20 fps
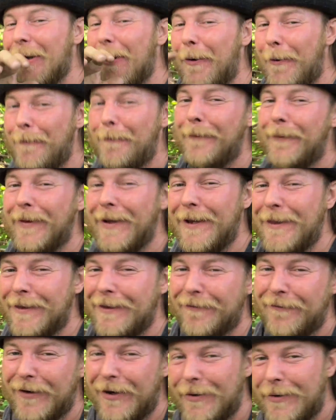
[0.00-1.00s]
Hopefully
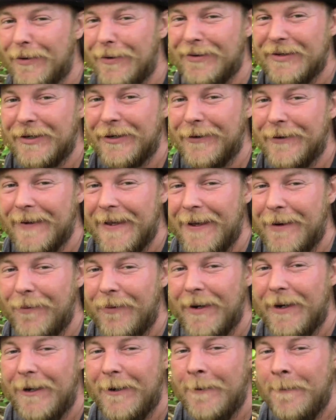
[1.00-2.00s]
the photos turned out
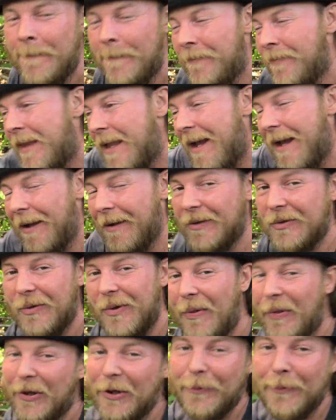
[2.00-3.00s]
well. I'll do a
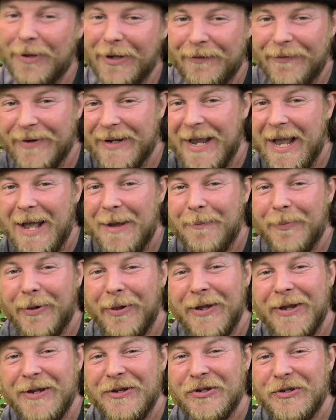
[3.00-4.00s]
little bit of a
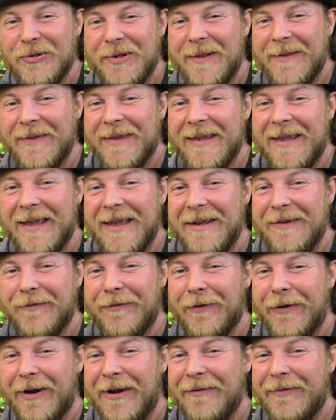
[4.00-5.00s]
compilation at the end
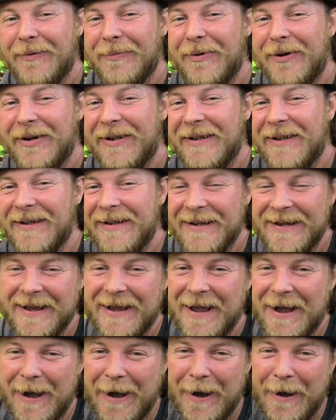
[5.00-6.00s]
for everybody.
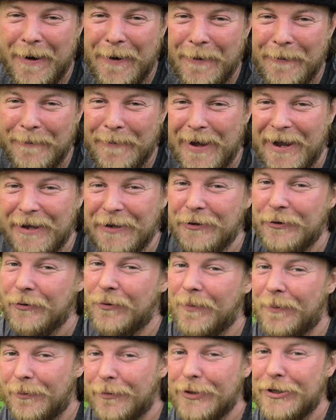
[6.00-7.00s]
I
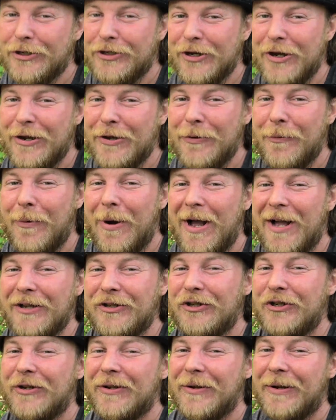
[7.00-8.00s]
do appreciate you
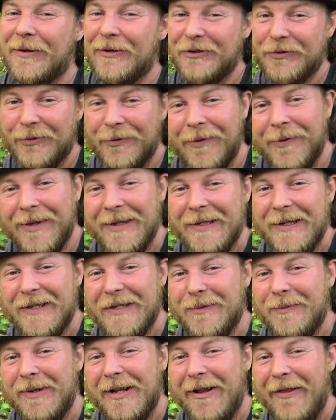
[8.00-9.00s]
watching. It truly
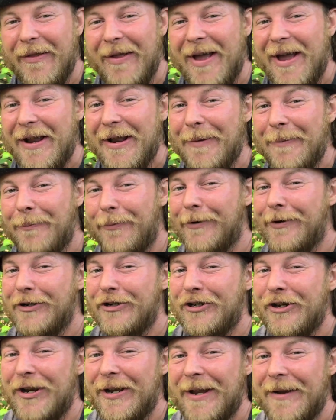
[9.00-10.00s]
does mean a lot. I
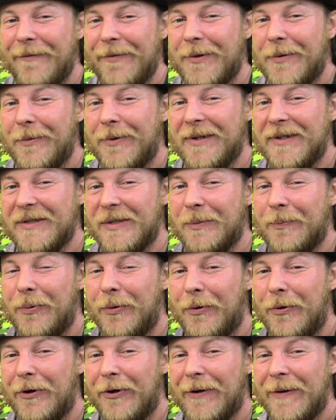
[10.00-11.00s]
appreciate everyone's
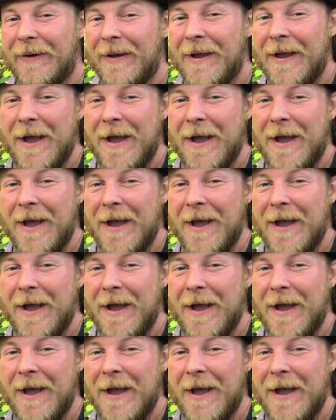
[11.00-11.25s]
support.